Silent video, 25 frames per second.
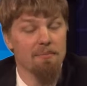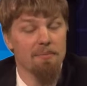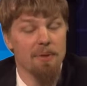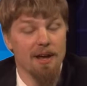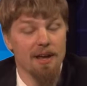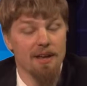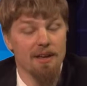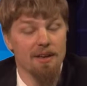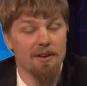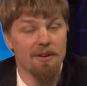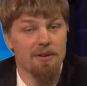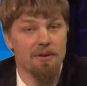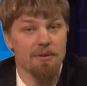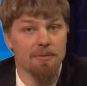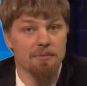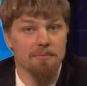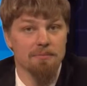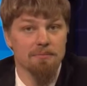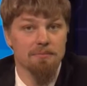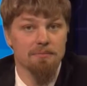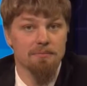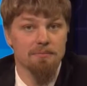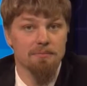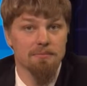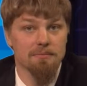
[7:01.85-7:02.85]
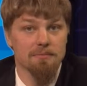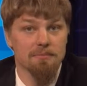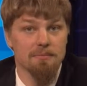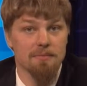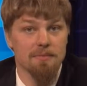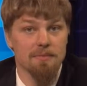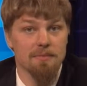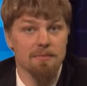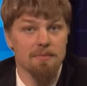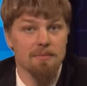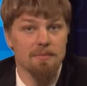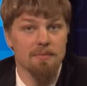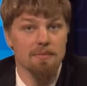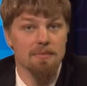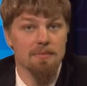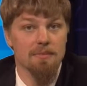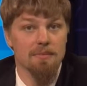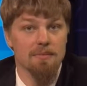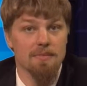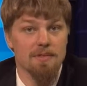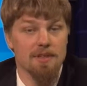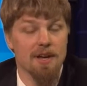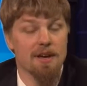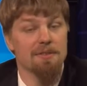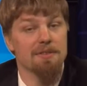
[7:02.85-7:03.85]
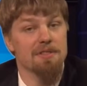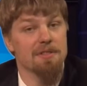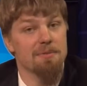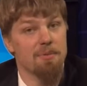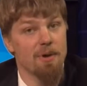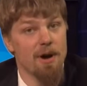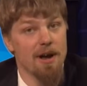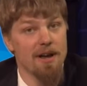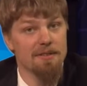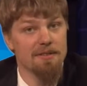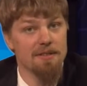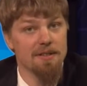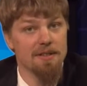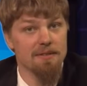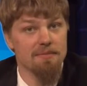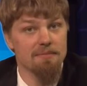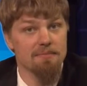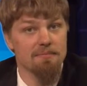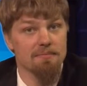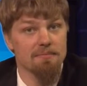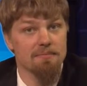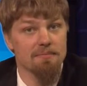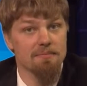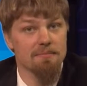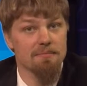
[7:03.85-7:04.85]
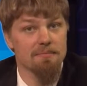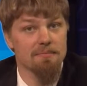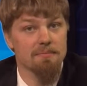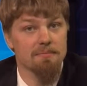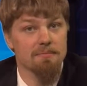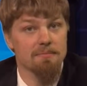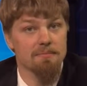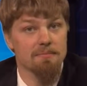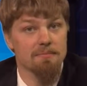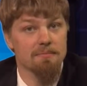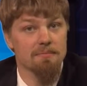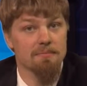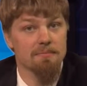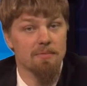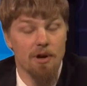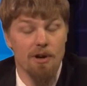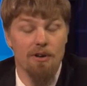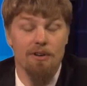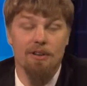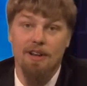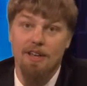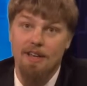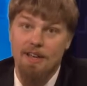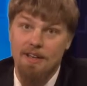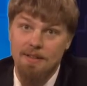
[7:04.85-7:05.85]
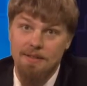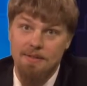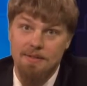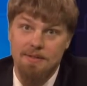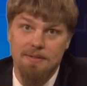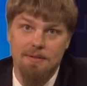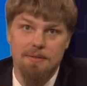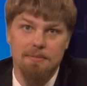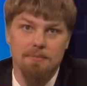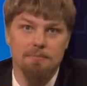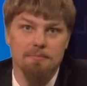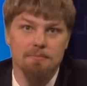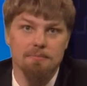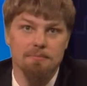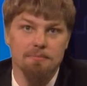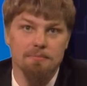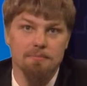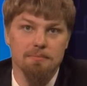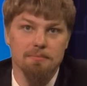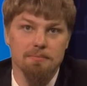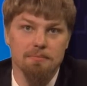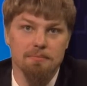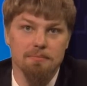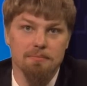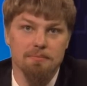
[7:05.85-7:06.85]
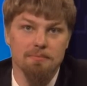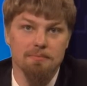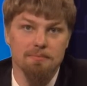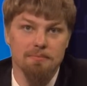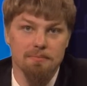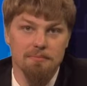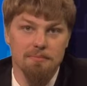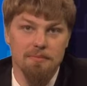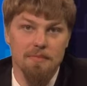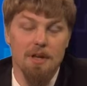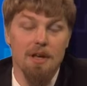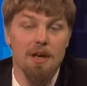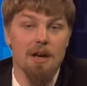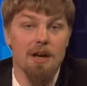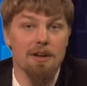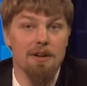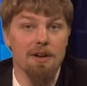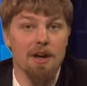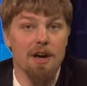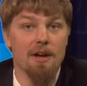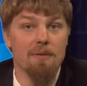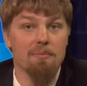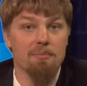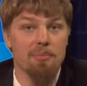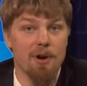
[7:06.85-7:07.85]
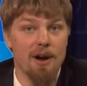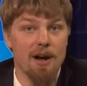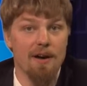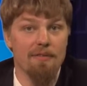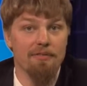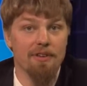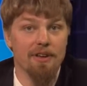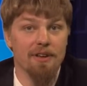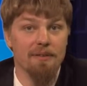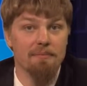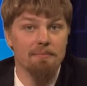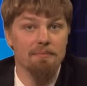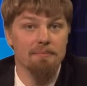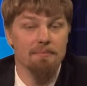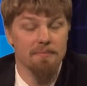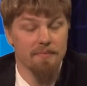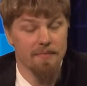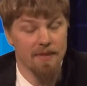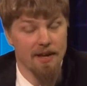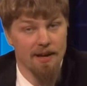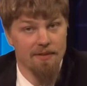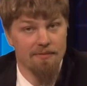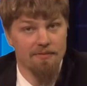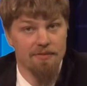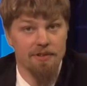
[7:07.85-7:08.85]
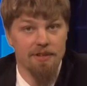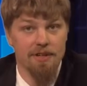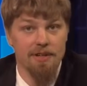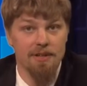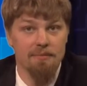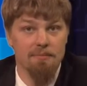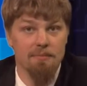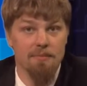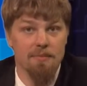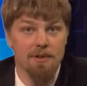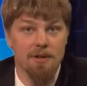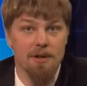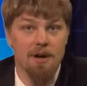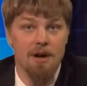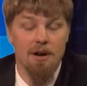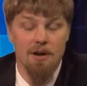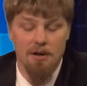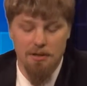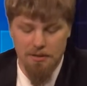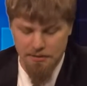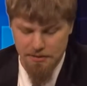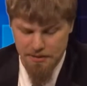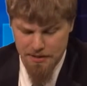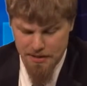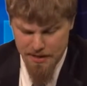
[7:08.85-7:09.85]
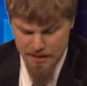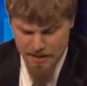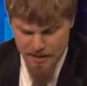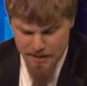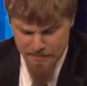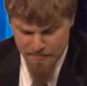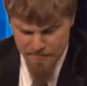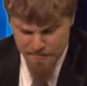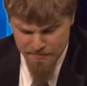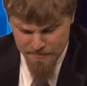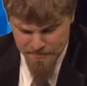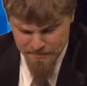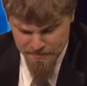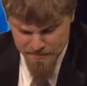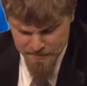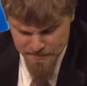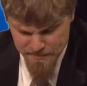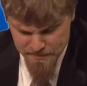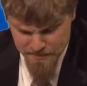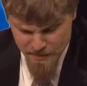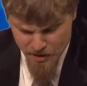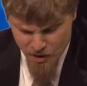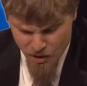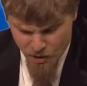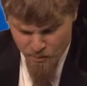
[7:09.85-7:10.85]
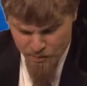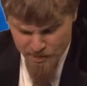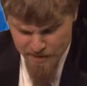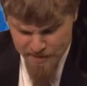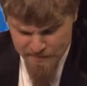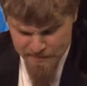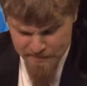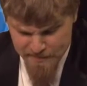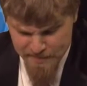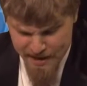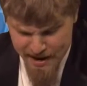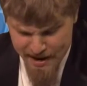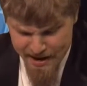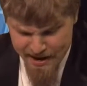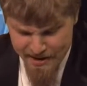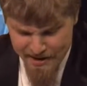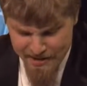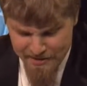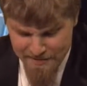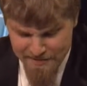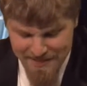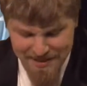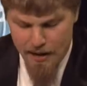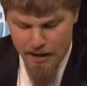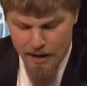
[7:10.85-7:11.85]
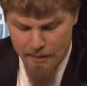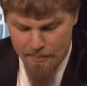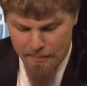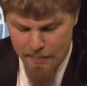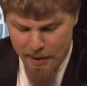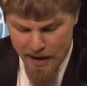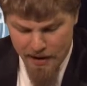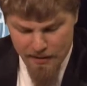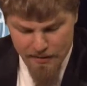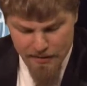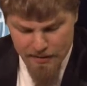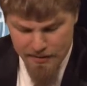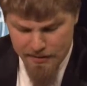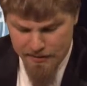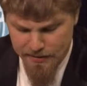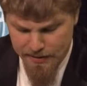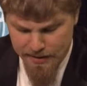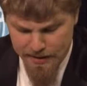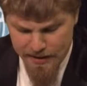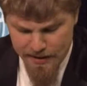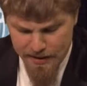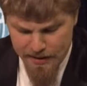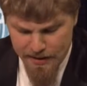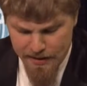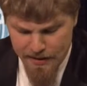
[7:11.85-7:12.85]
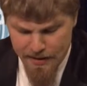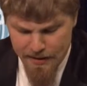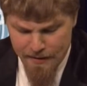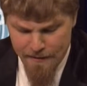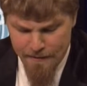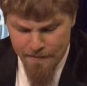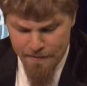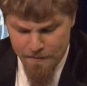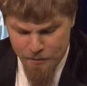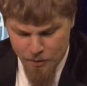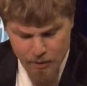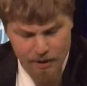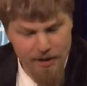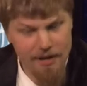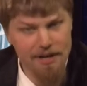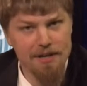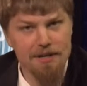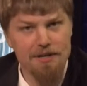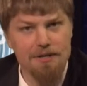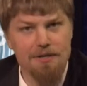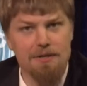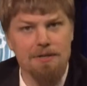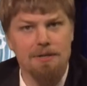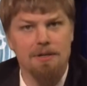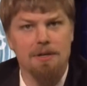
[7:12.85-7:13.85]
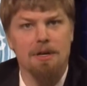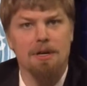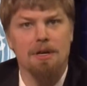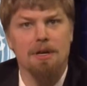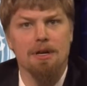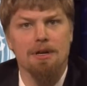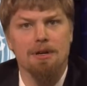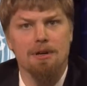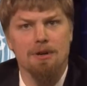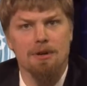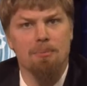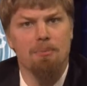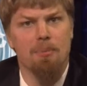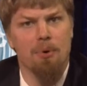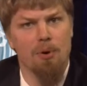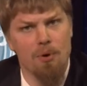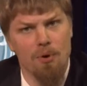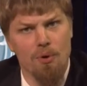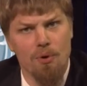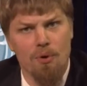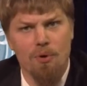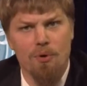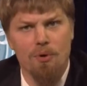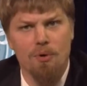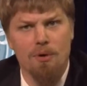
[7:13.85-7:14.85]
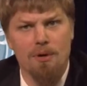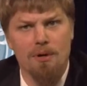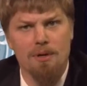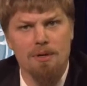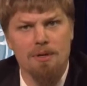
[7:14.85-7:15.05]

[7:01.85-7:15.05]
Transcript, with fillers: pay you. Sound surprising? Well, it is. A nonprofit, thankfully, called um, OpenBiome apparently frees your poo